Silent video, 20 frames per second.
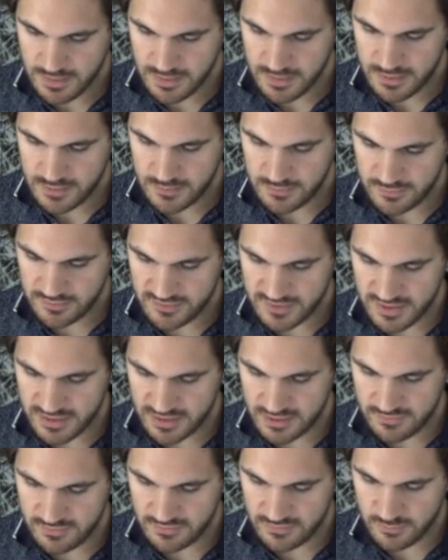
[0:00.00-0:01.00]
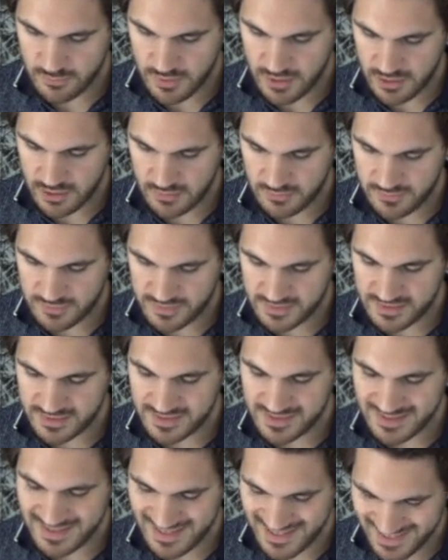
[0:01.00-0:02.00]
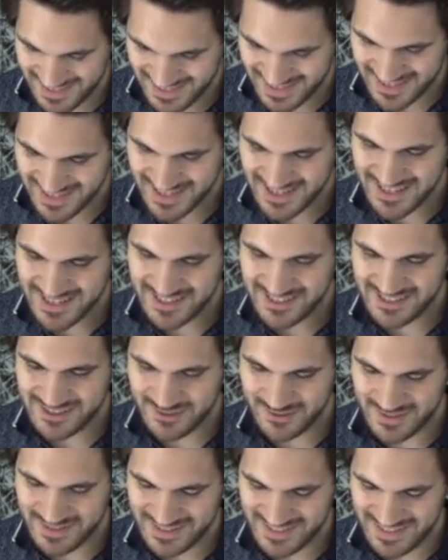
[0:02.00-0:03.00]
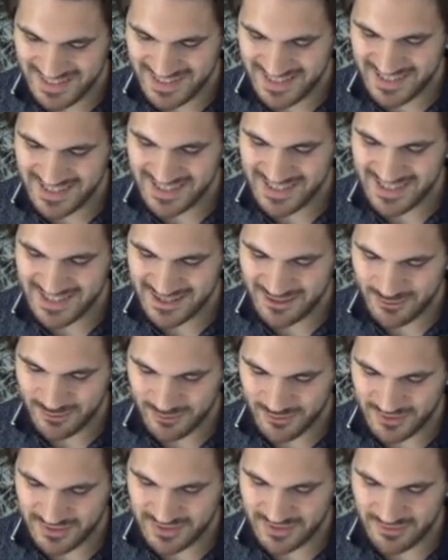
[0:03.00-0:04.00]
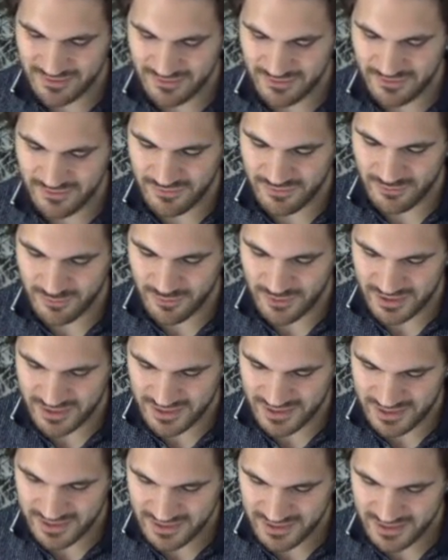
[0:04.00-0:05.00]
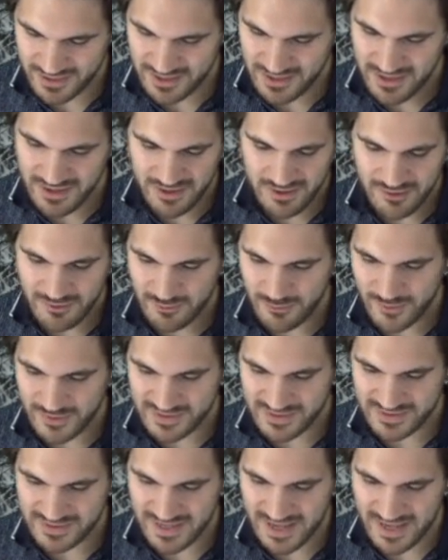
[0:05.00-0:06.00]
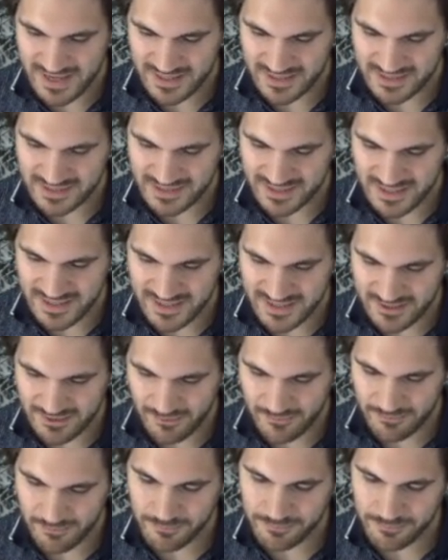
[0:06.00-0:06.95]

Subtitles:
equals negative 12c. So c equals 40. Wasn't that exciting?